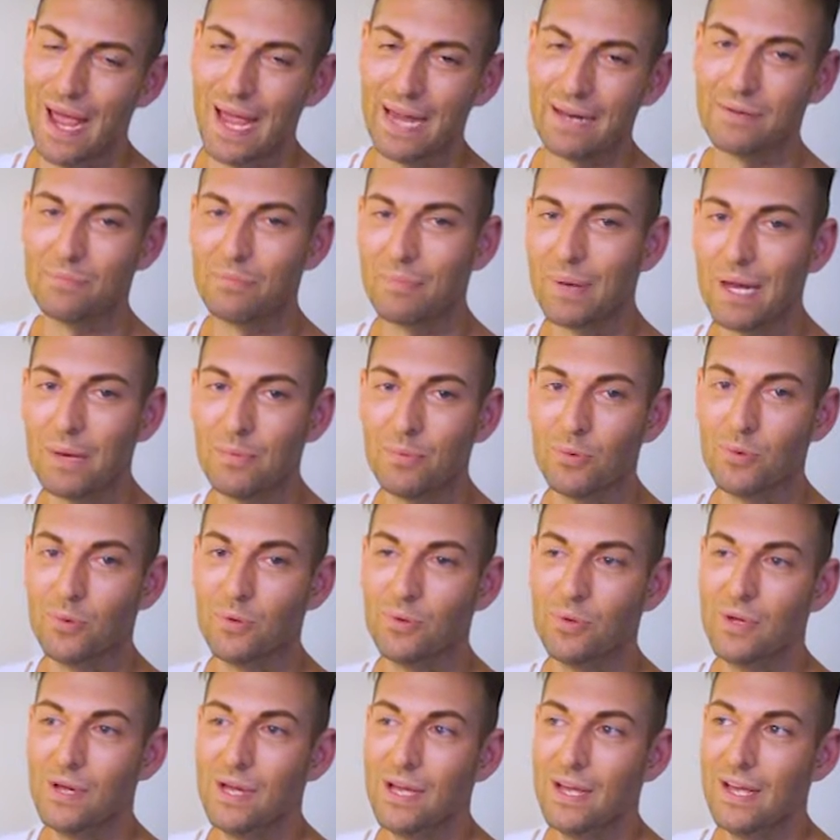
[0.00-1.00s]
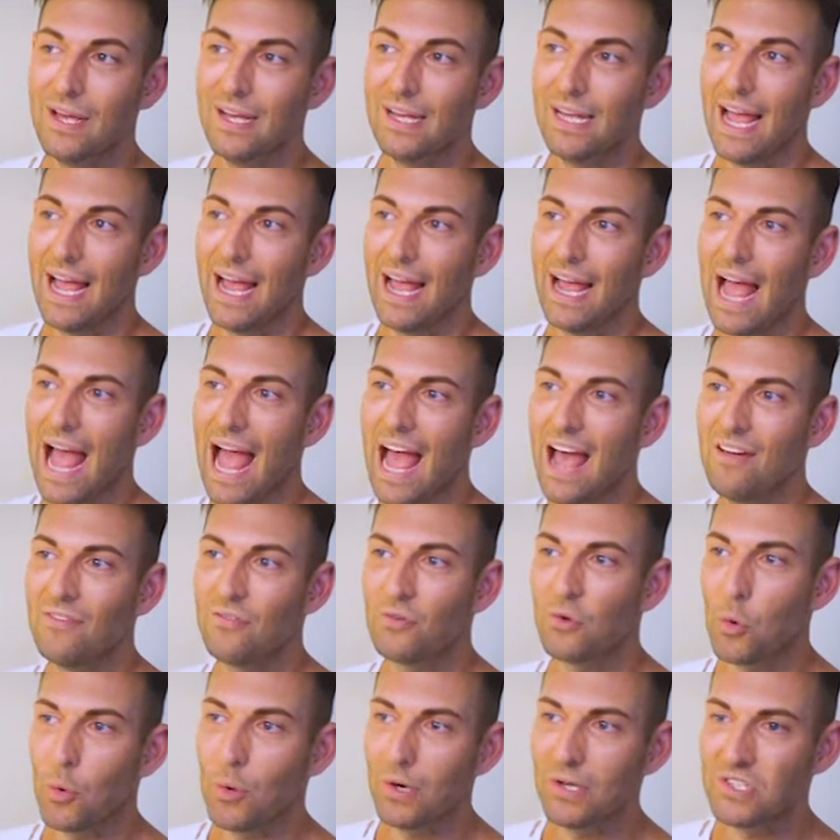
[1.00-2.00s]
and people
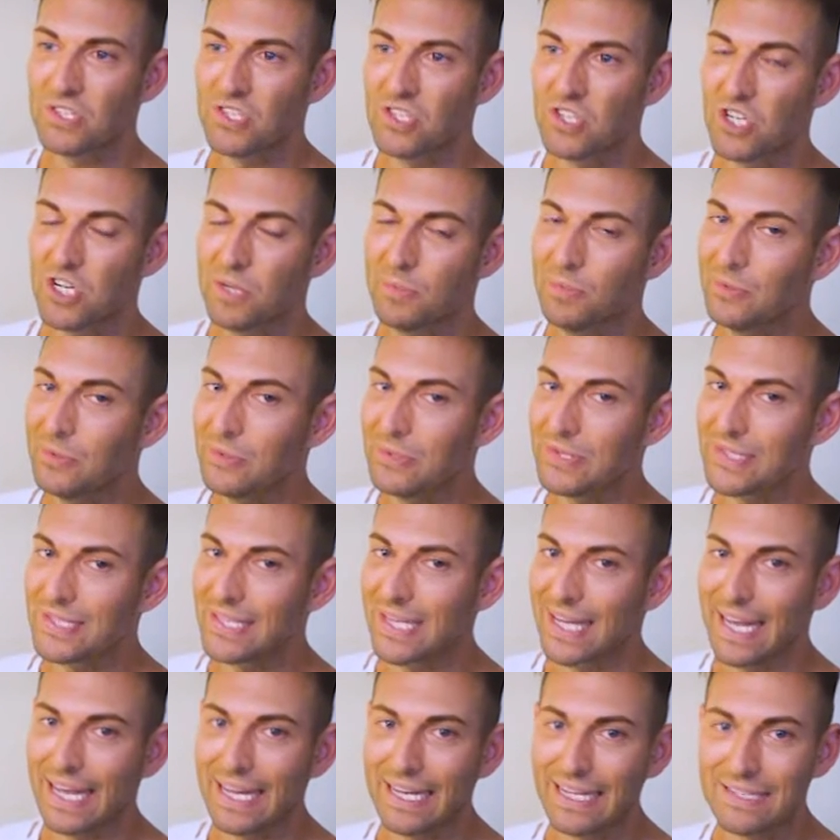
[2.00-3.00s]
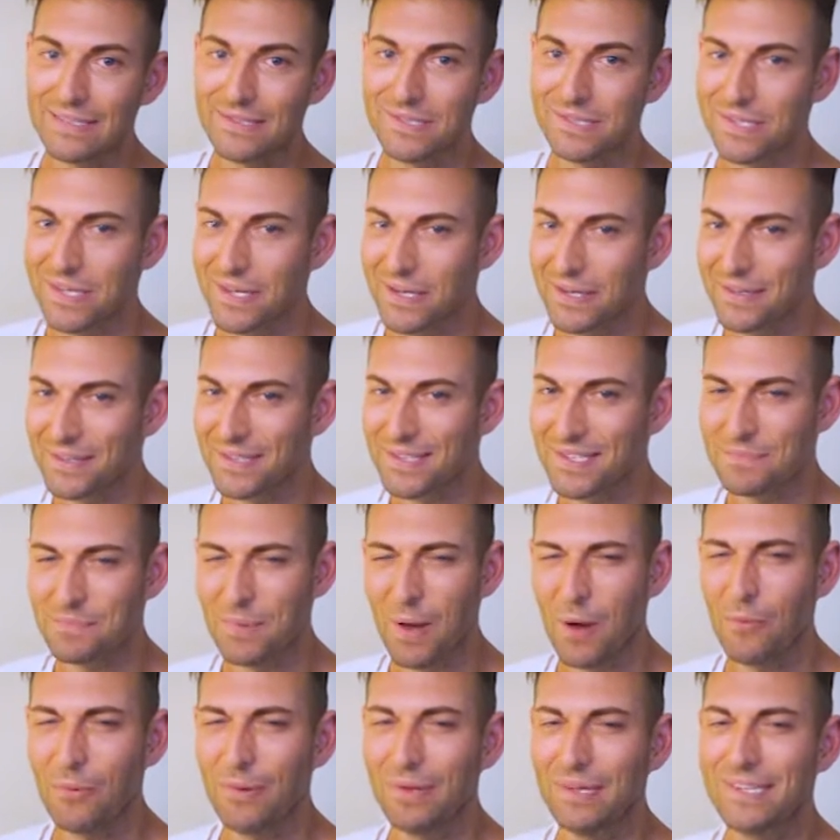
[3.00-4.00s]
have questionable singing skills,
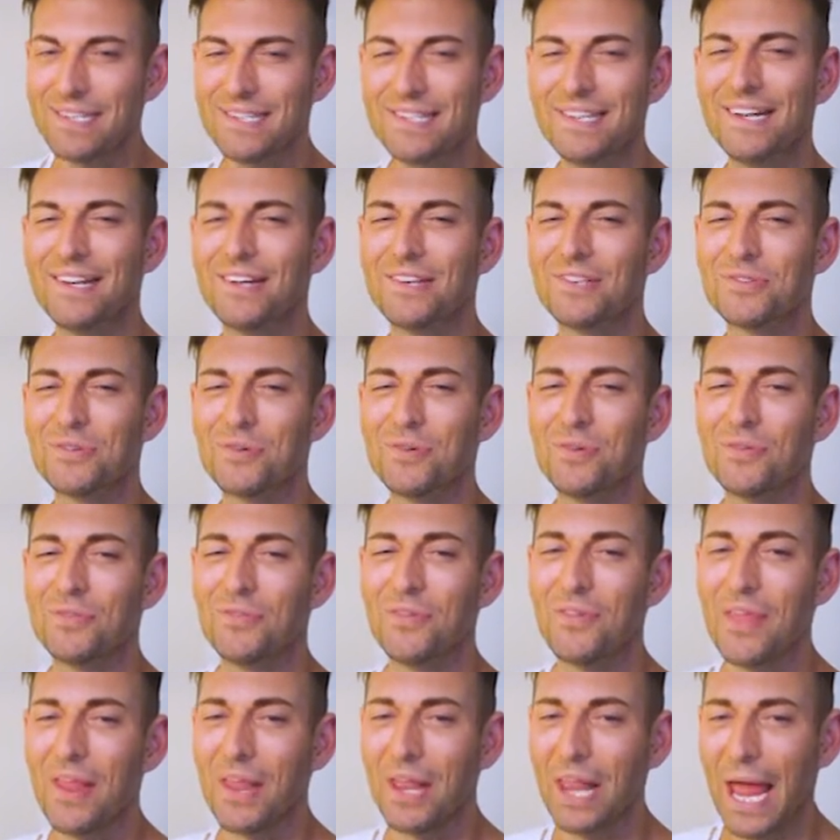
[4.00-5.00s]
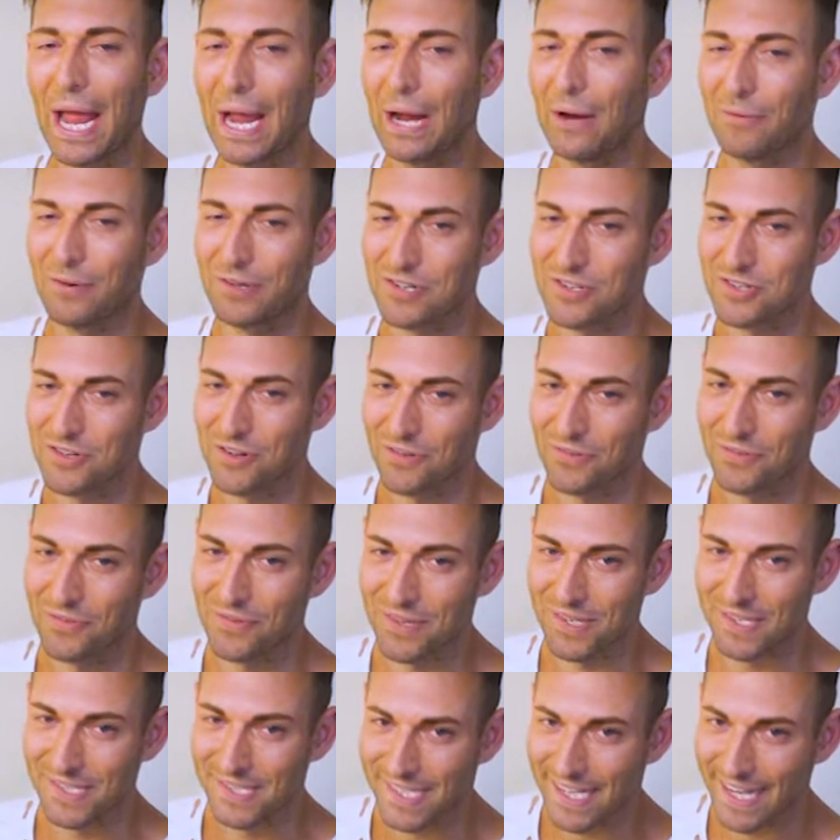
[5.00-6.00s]
but we're listening to it for the language, not for
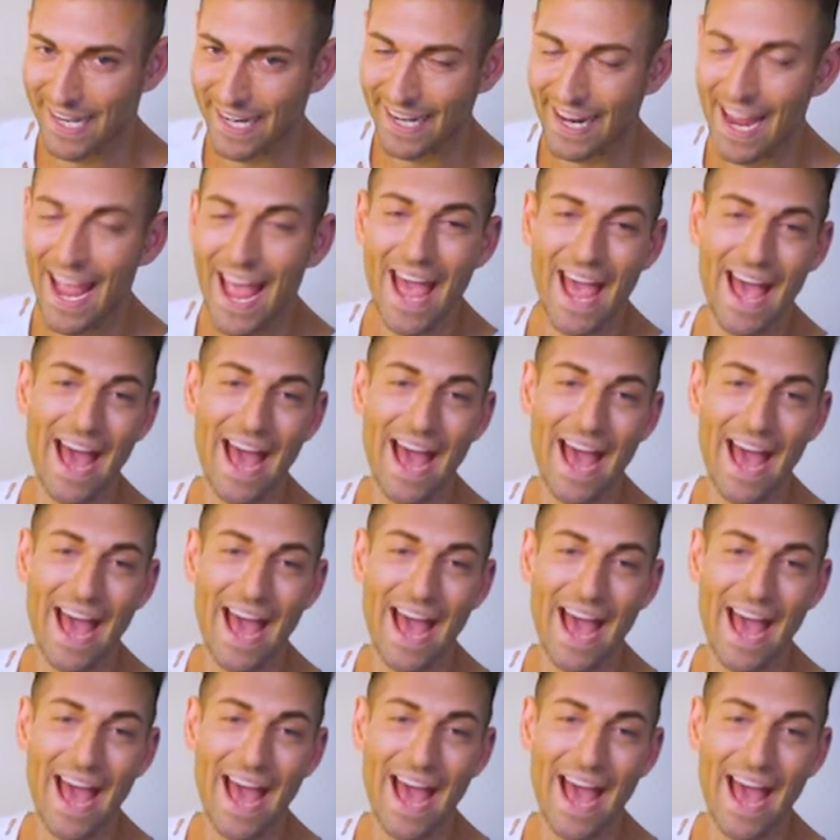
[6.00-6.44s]
the singing.